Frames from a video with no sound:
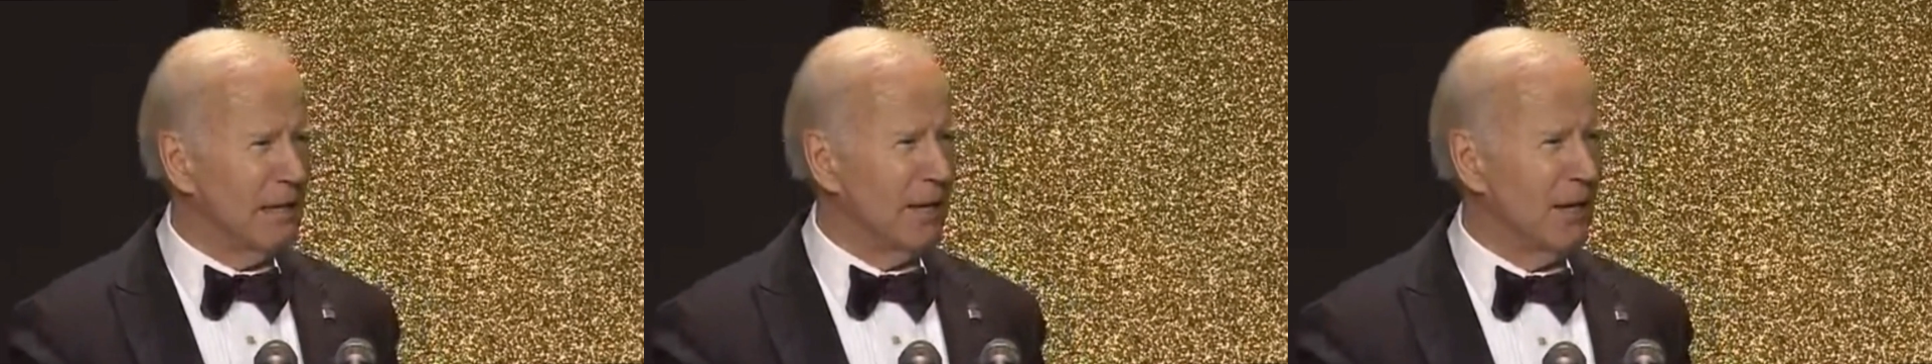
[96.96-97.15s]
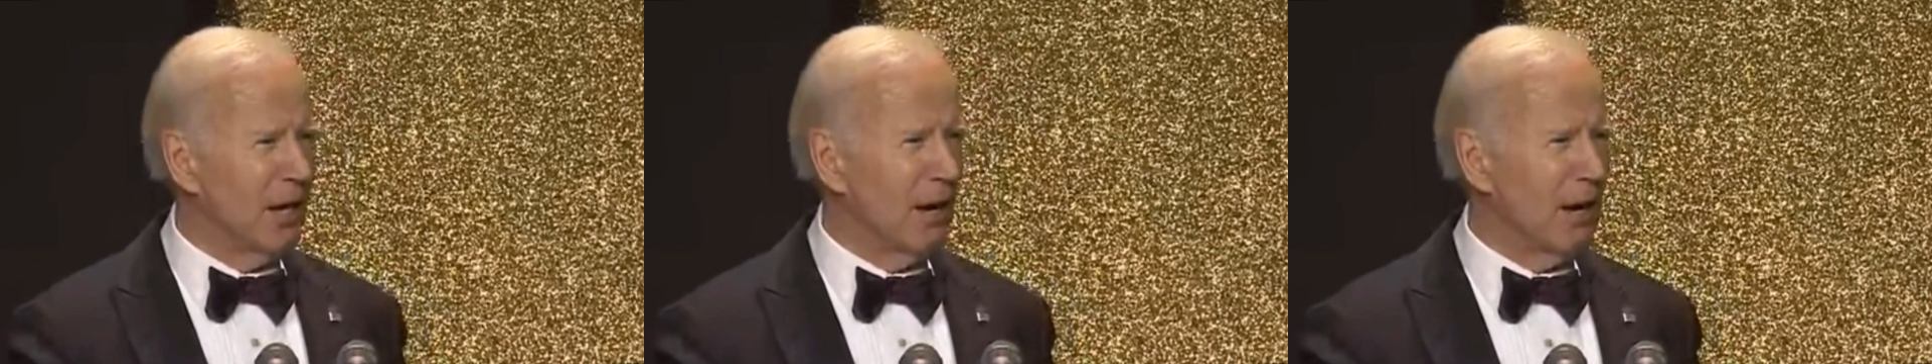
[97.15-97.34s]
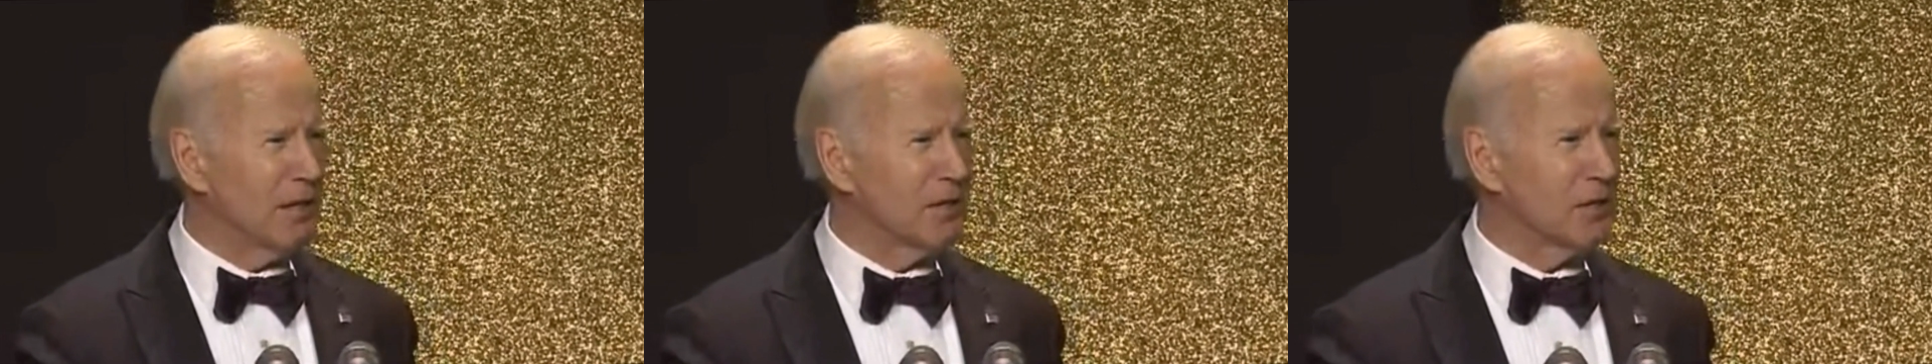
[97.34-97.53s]
In
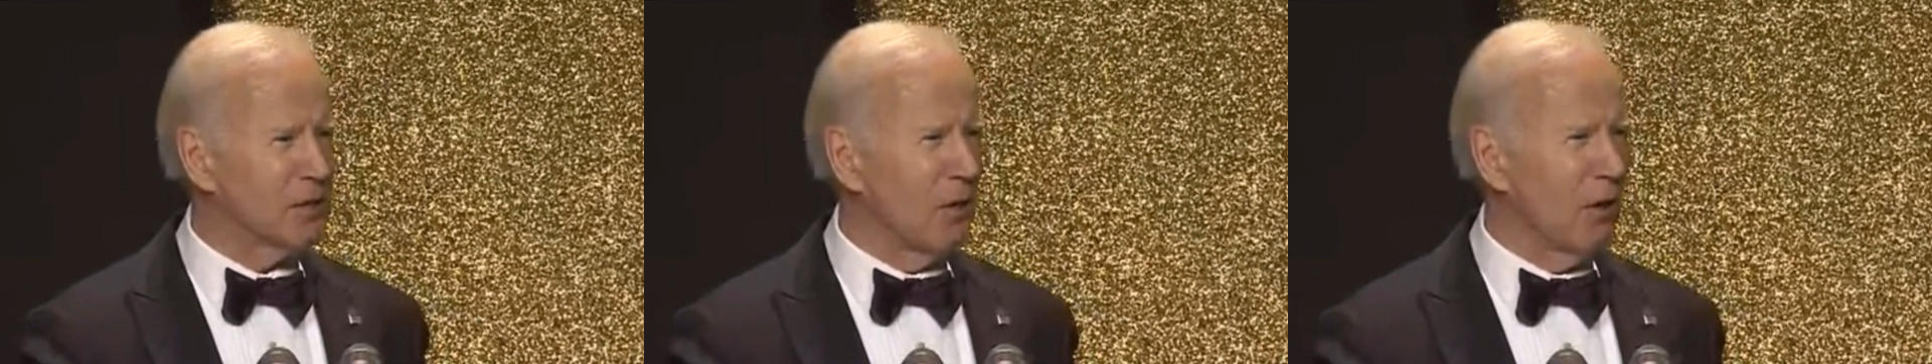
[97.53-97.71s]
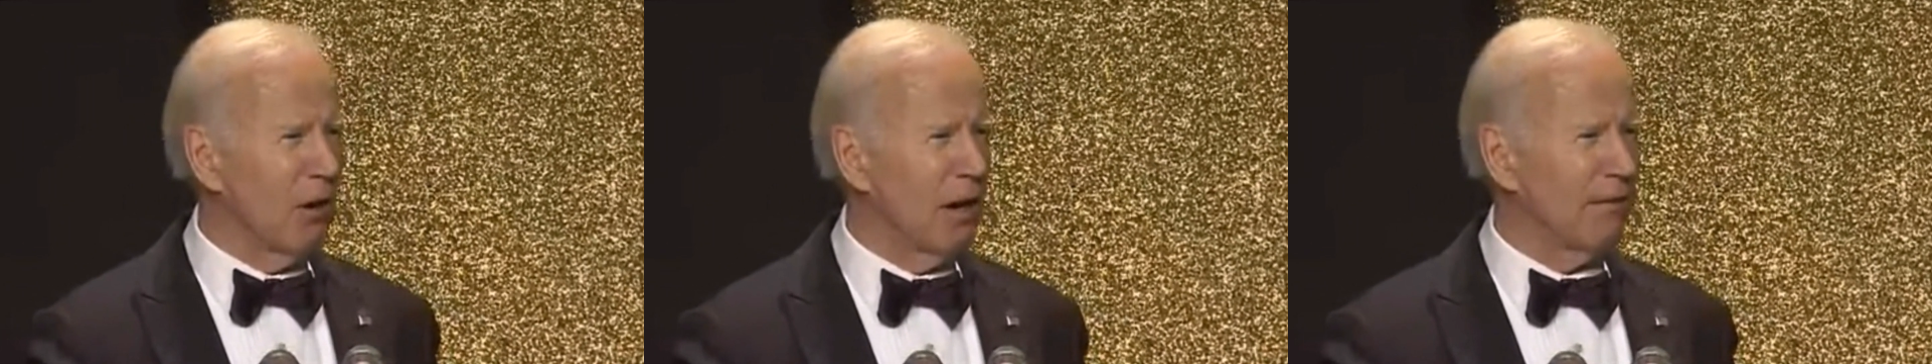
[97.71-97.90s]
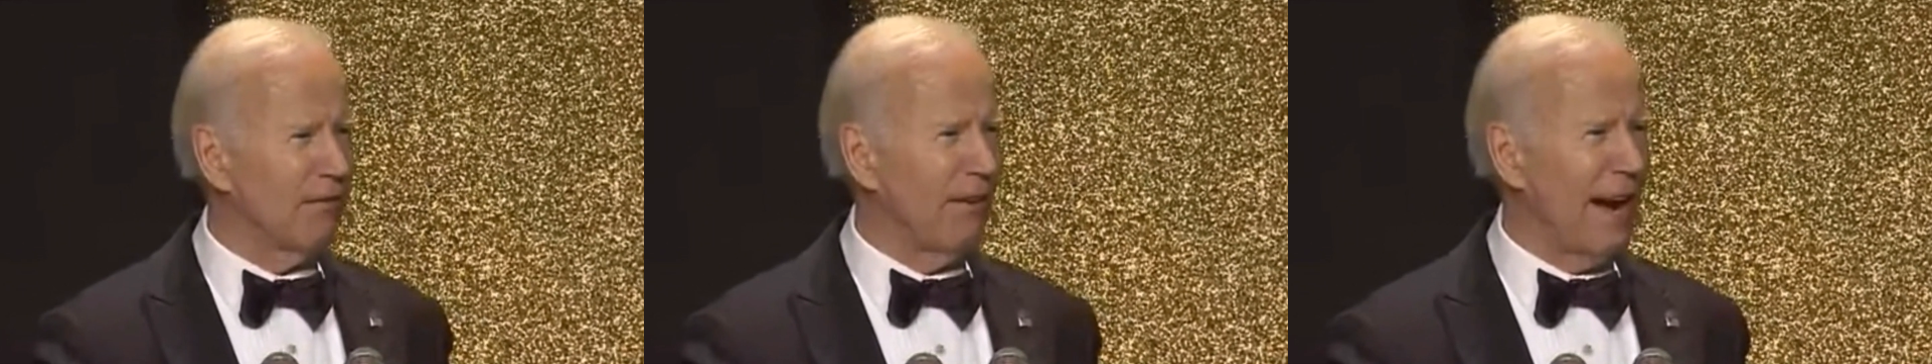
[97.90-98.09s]
our
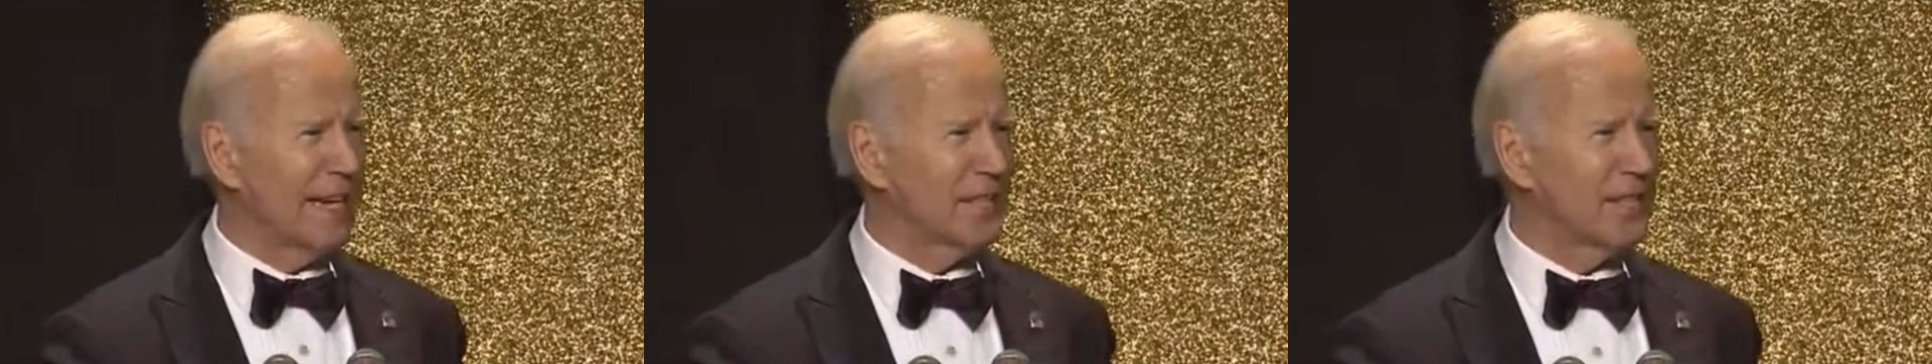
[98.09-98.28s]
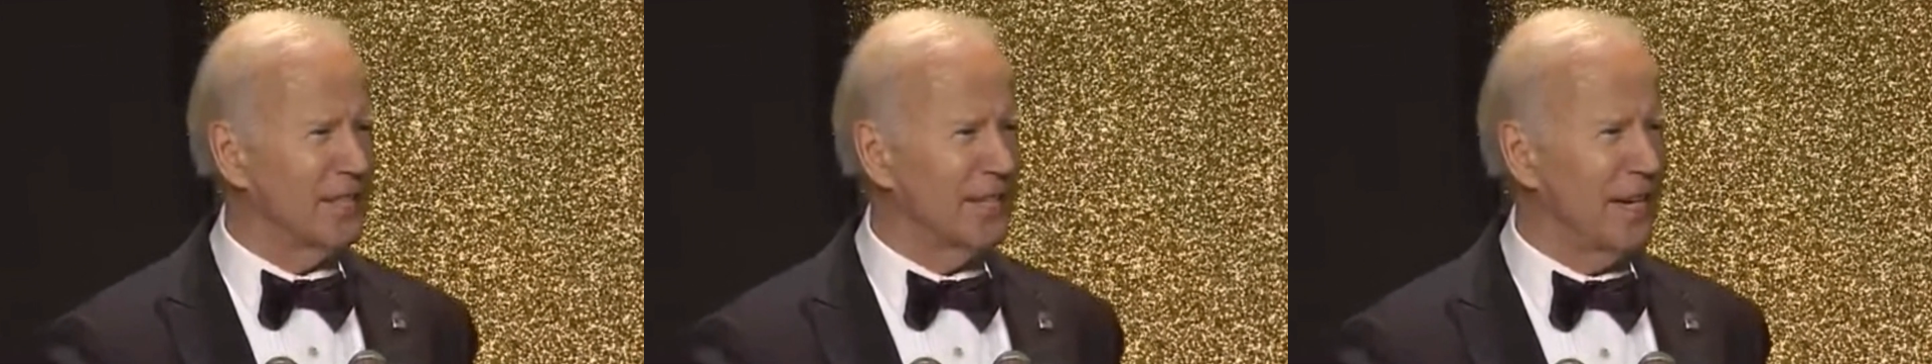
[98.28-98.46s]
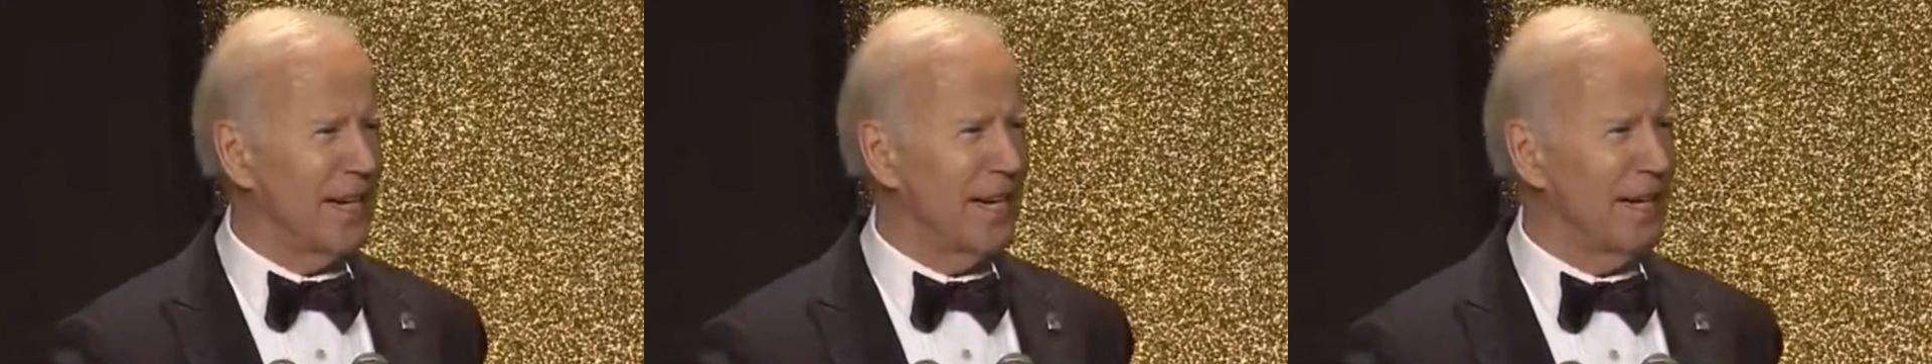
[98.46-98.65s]
historic
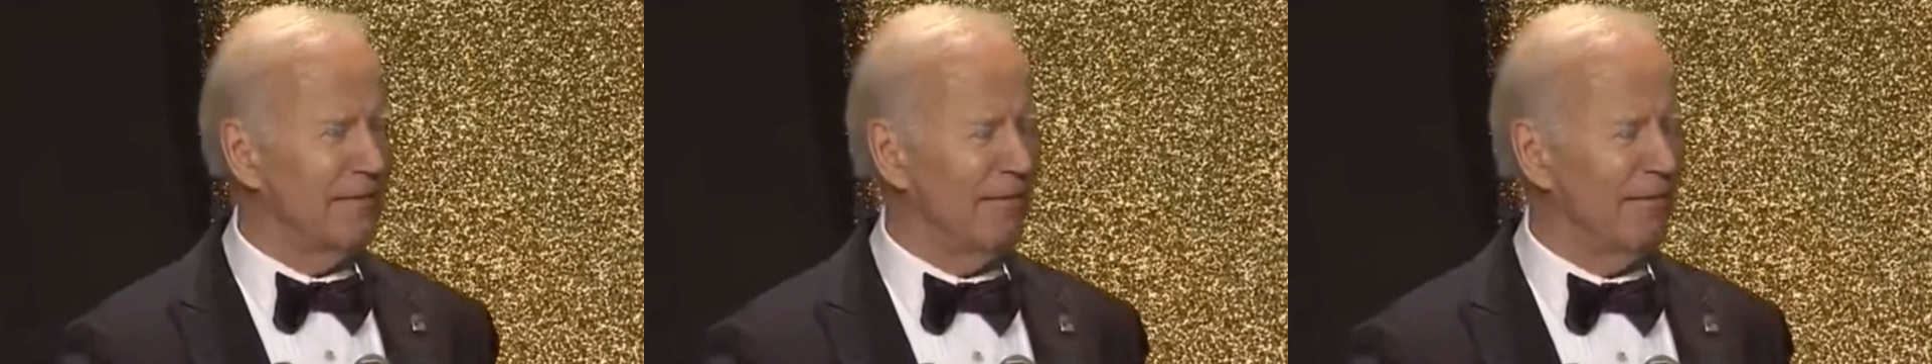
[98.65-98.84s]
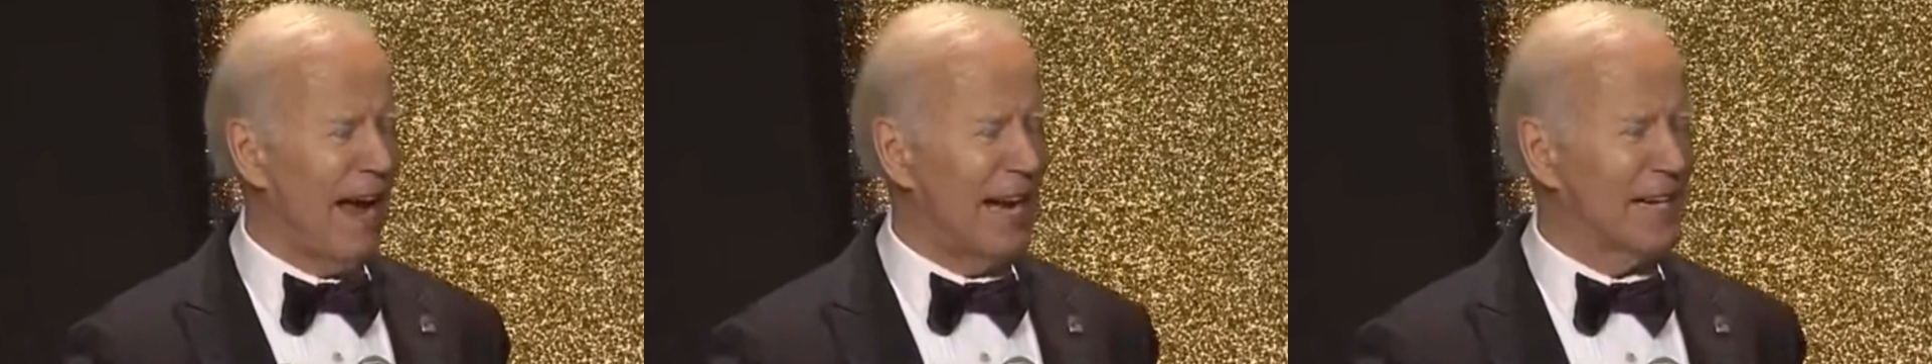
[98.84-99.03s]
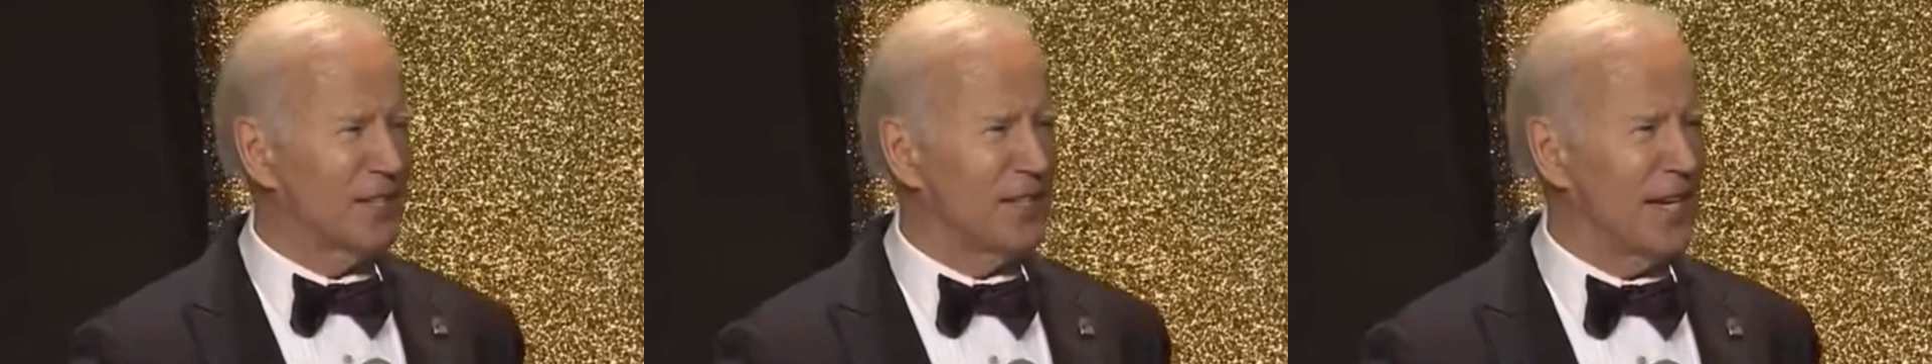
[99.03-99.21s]

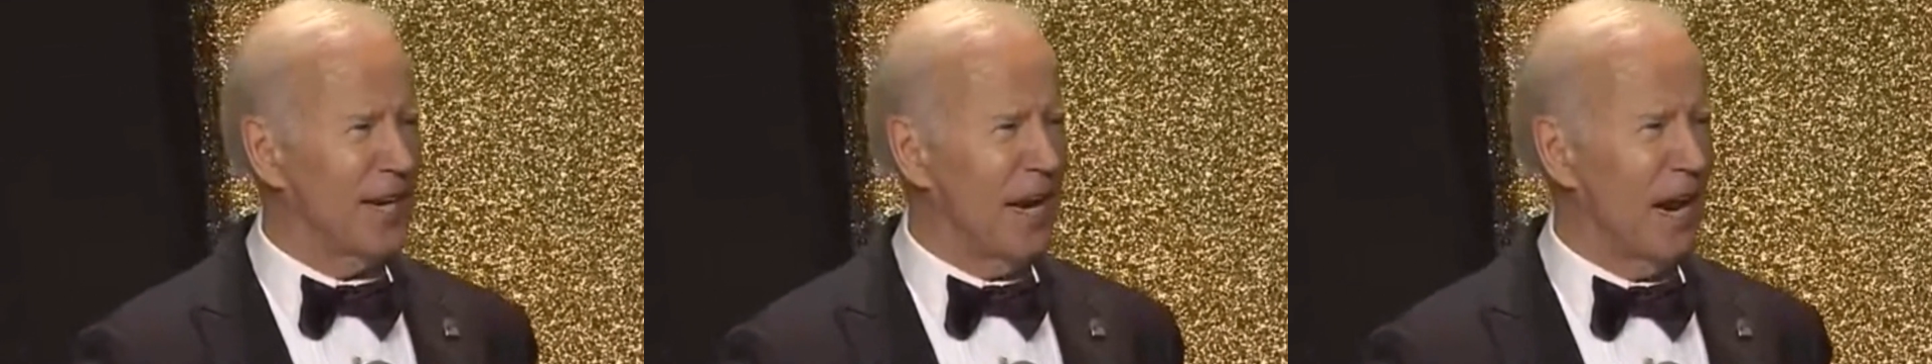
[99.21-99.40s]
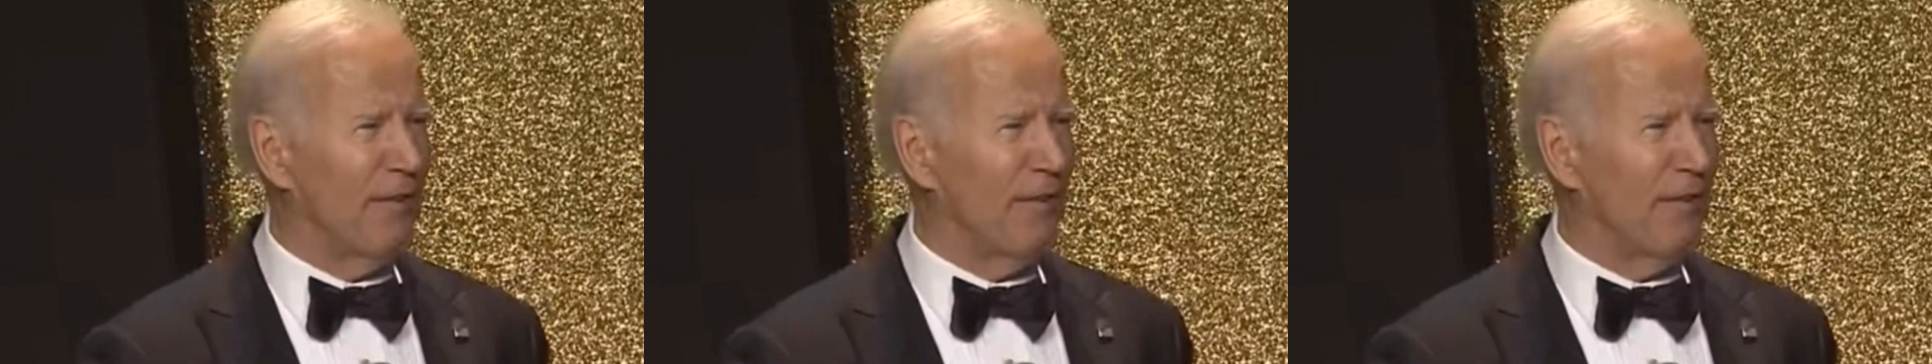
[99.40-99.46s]
vaccine